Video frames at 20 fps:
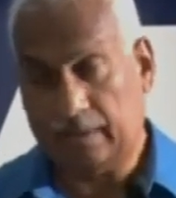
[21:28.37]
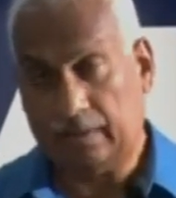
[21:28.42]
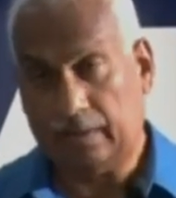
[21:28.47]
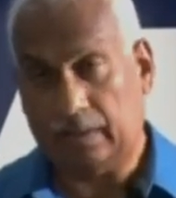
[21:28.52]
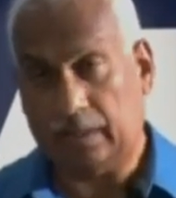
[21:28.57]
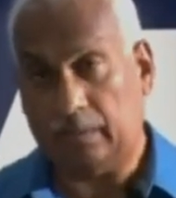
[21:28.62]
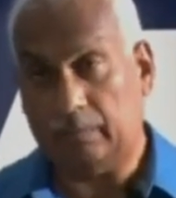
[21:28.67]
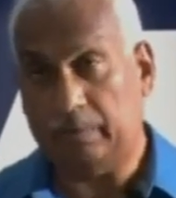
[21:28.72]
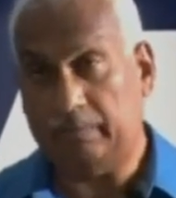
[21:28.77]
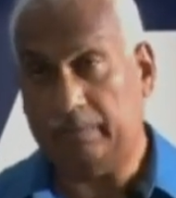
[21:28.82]

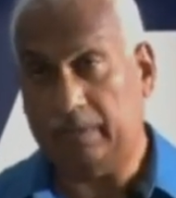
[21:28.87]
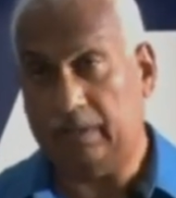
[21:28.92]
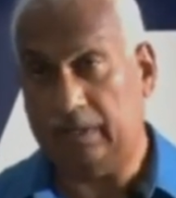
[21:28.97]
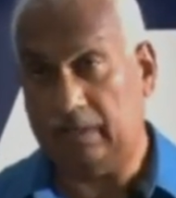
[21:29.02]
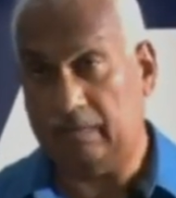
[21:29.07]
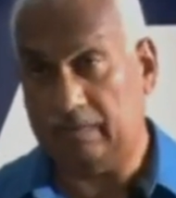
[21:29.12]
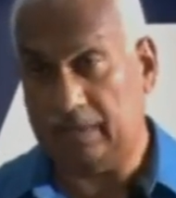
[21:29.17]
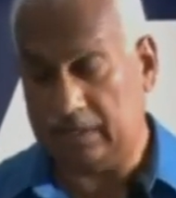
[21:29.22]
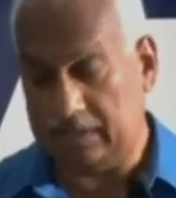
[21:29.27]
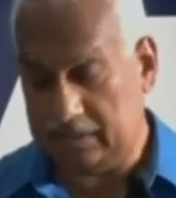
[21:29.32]
and we
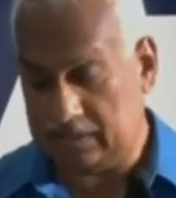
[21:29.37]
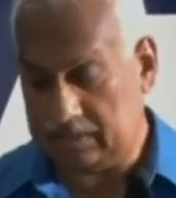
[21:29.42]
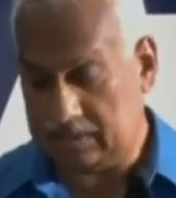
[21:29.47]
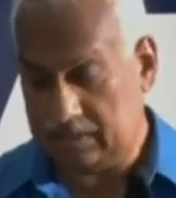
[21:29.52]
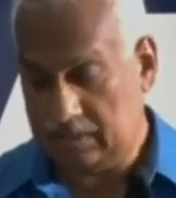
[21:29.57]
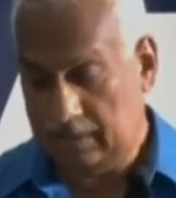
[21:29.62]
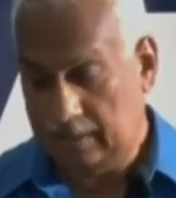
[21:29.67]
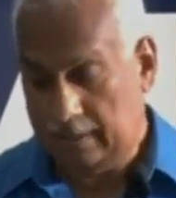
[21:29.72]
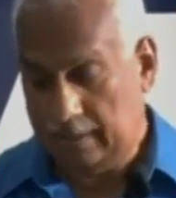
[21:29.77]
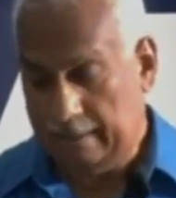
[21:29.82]
believe that this
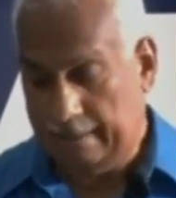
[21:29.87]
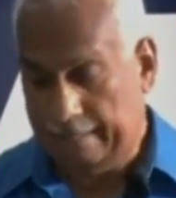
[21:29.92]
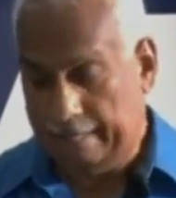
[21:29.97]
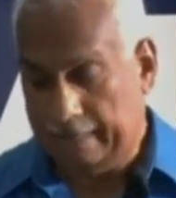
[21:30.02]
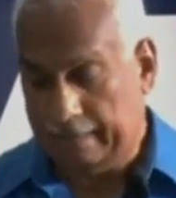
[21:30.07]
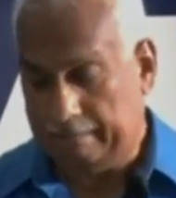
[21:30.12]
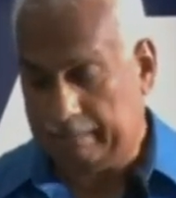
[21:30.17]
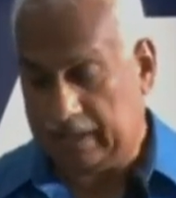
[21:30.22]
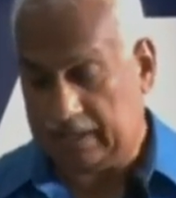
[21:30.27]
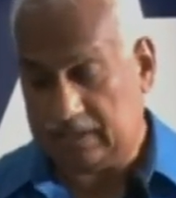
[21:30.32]

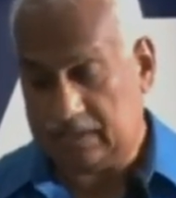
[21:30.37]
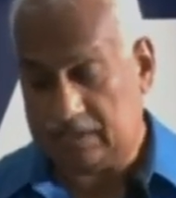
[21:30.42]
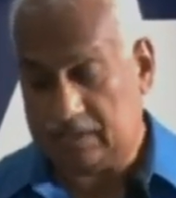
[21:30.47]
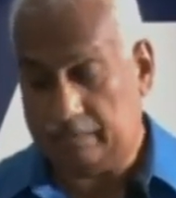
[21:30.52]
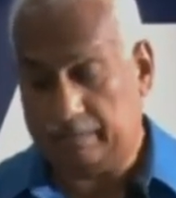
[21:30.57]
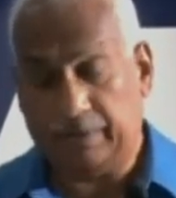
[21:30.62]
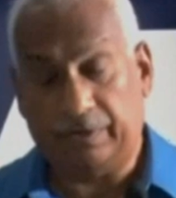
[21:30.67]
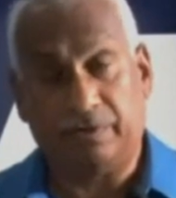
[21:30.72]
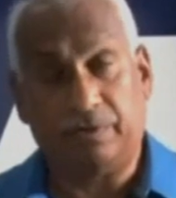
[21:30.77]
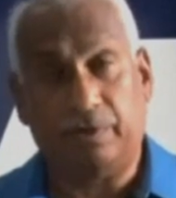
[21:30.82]

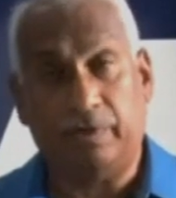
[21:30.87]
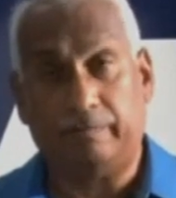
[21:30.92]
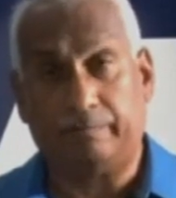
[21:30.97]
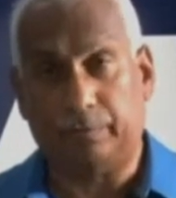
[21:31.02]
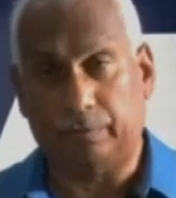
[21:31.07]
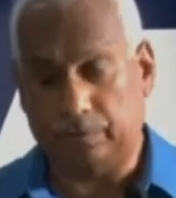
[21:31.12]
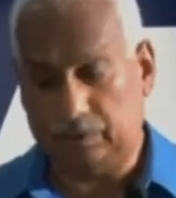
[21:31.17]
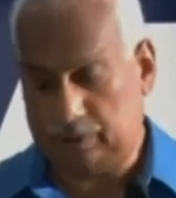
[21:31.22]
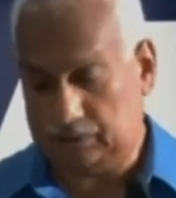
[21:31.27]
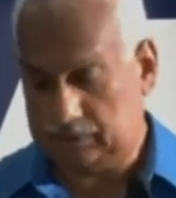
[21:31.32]
participatory
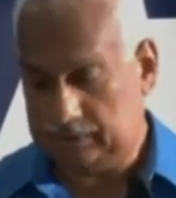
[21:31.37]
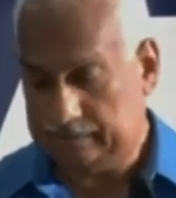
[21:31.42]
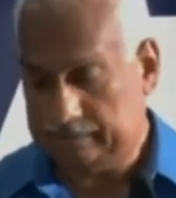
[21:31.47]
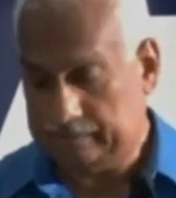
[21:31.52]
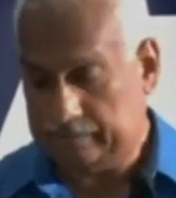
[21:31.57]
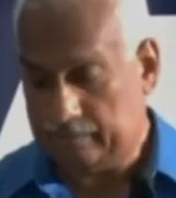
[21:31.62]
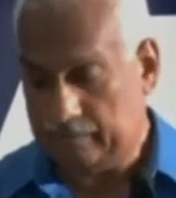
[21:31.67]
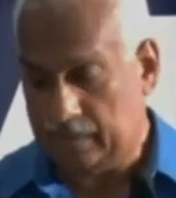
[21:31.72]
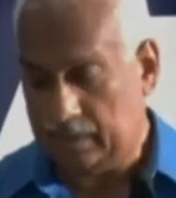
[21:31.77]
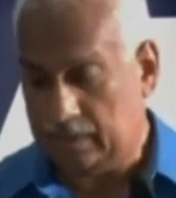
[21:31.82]
approach
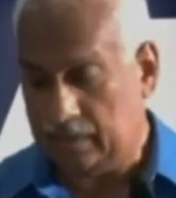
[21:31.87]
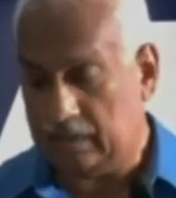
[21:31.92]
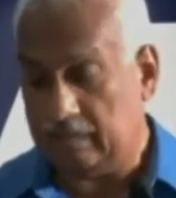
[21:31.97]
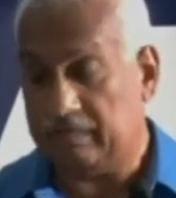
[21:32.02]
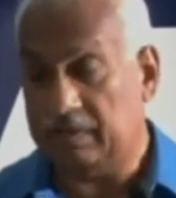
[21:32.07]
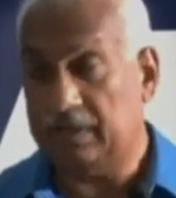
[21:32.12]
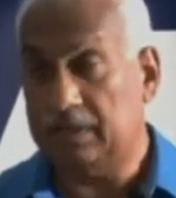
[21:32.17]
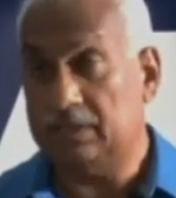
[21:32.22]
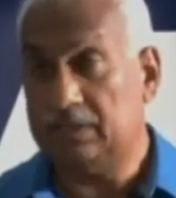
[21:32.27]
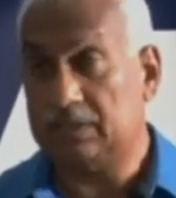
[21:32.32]
to
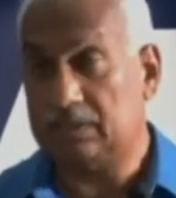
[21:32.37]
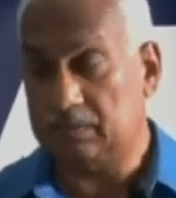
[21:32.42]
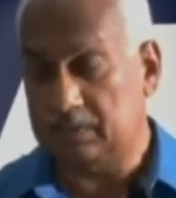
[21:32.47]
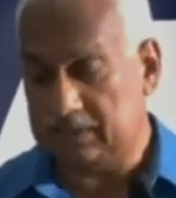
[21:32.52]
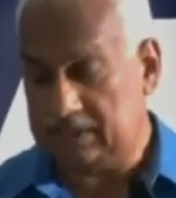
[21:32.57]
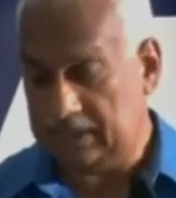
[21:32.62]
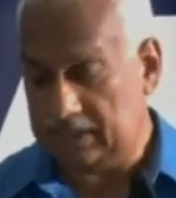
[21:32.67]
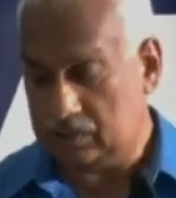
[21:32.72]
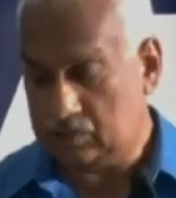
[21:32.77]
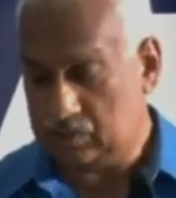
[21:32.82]
governance will
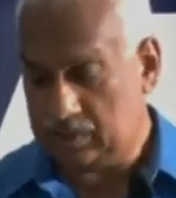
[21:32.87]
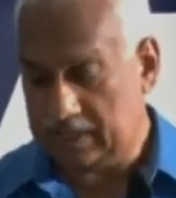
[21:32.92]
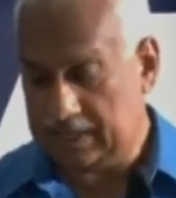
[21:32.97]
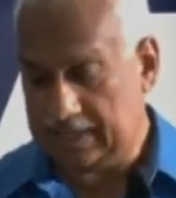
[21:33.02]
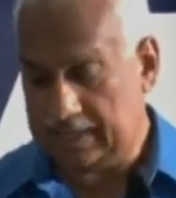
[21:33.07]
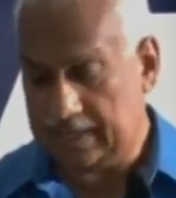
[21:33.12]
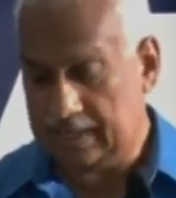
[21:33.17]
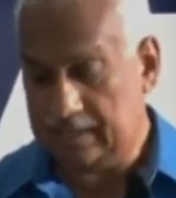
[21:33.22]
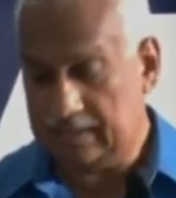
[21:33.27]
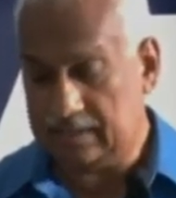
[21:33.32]
take
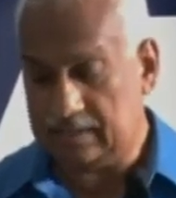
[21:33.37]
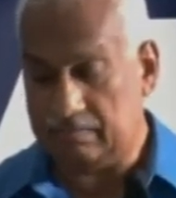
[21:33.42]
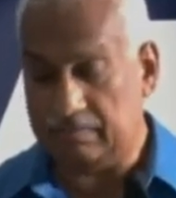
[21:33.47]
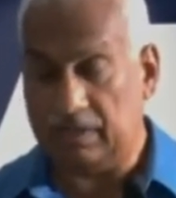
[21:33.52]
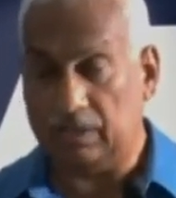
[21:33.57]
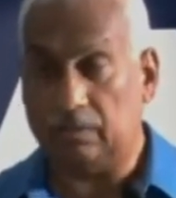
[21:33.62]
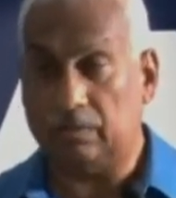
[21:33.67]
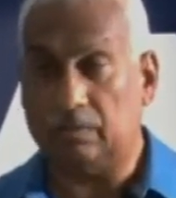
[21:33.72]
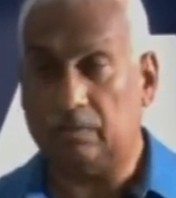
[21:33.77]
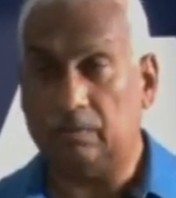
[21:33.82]
Trinidad and
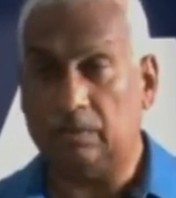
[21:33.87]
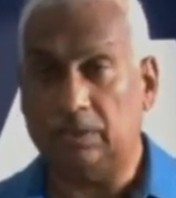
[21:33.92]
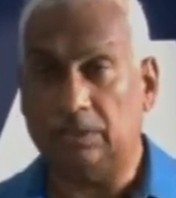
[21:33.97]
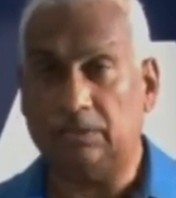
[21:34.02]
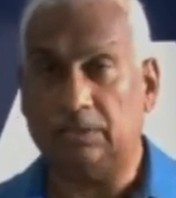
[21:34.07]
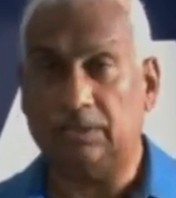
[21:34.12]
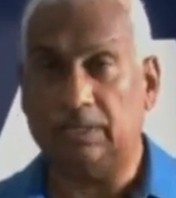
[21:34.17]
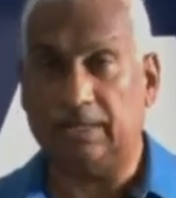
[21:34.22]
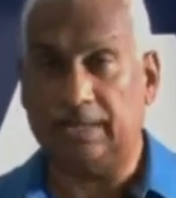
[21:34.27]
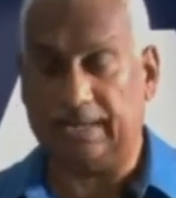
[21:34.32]
Tobago
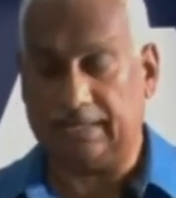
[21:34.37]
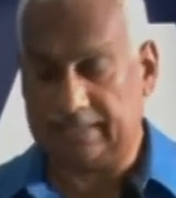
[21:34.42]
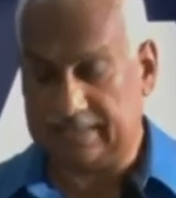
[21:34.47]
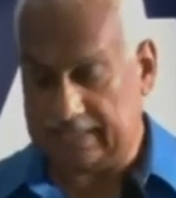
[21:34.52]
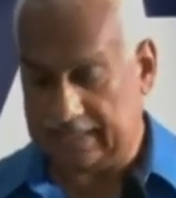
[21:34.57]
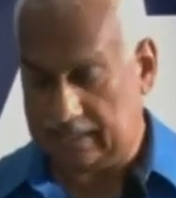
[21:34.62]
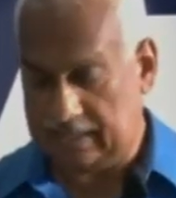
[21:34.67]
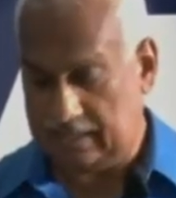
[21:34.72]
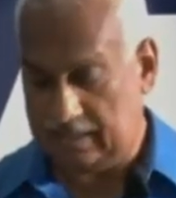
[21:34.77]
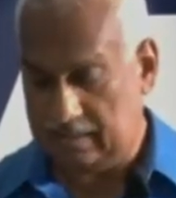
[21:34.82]
into the next
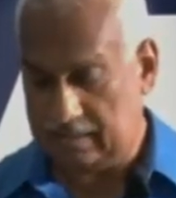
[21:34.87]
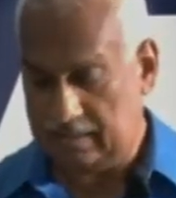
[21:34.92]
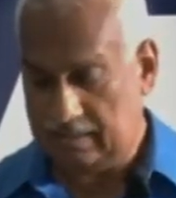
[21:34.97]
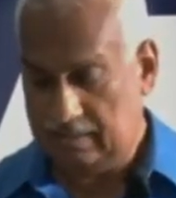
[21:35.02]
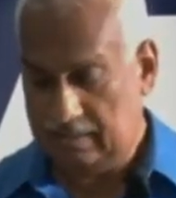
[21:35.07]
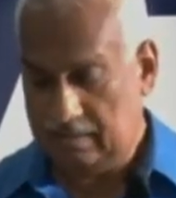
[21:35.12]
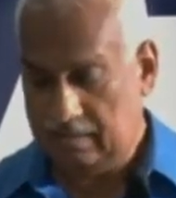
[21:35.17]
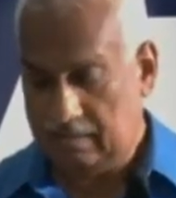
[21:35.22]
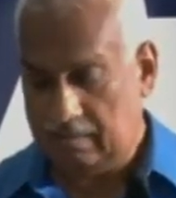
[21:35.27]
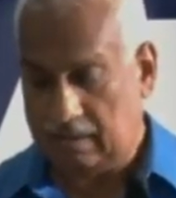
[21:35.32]
decade
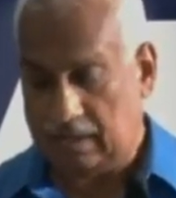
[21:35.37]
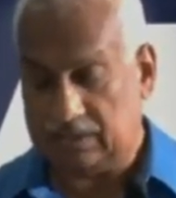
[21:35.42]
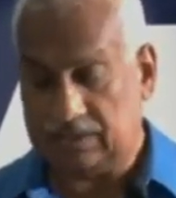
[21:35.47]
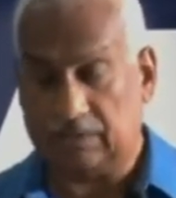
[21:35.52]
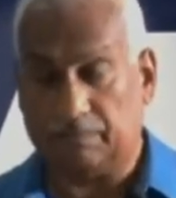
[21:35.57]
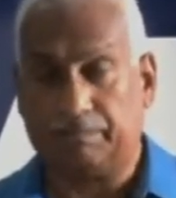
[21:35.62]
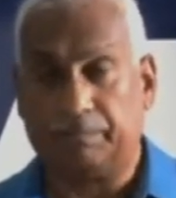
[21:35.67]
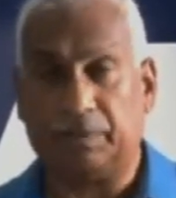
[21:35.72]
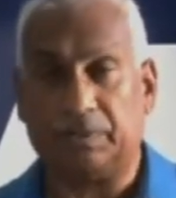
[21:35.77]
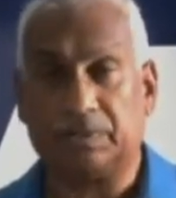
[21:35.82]
as a
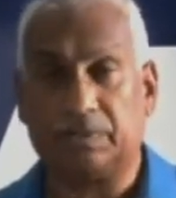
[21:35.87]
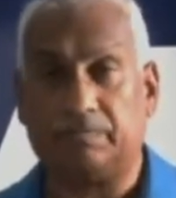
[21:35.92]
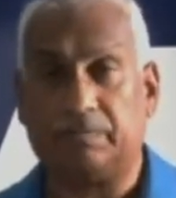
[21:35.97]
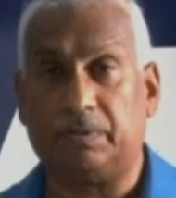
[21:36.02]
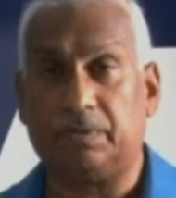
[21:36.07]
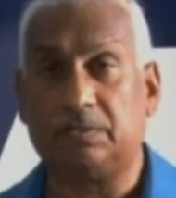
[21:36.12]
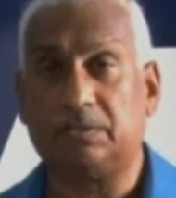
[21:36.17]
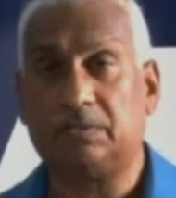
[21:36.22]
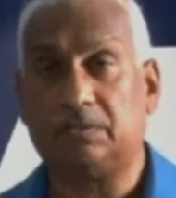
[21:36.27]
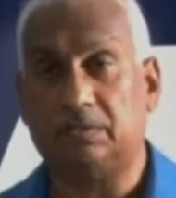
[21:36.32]

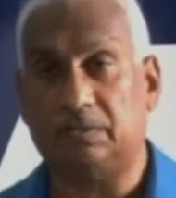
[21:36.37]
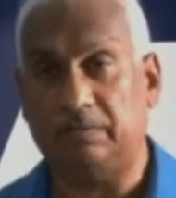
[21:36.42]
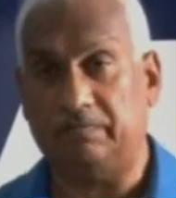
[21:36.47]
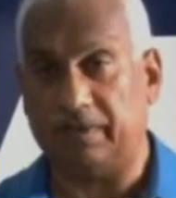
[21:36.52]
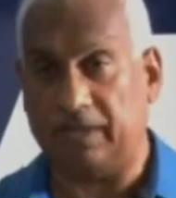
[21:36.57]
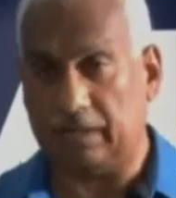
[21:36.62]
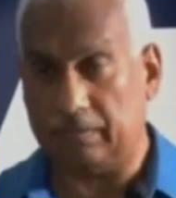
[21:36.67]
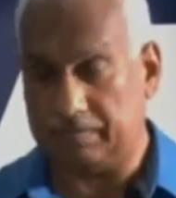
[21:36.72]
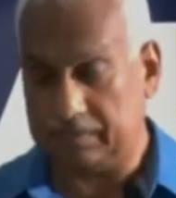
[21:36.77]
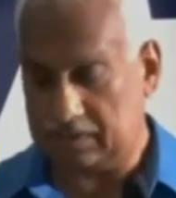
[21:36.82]
prosperous,
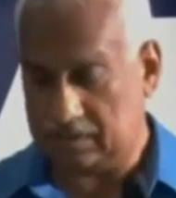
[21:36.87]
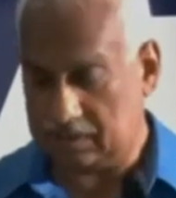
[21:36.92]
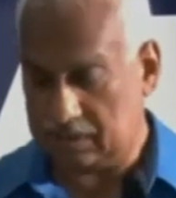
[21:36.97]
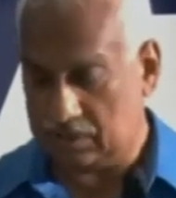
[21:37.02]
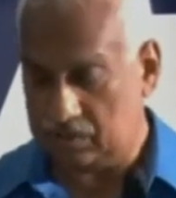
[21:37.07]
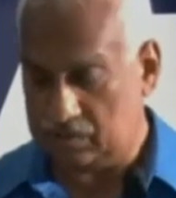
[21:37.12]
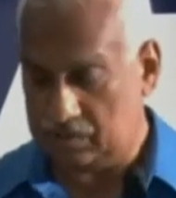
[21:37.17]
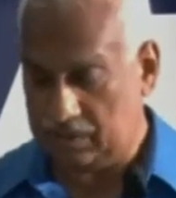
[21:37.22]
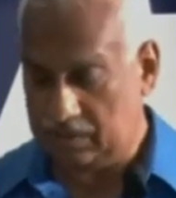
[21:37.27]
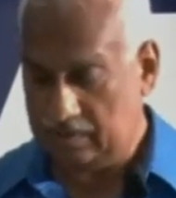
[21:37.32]
developed
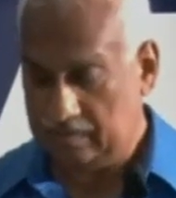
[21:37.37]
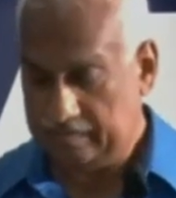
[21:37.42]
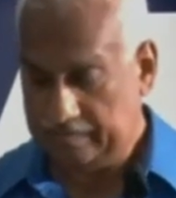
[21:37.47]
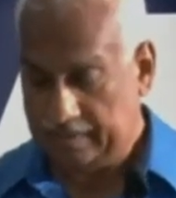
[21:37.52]
country.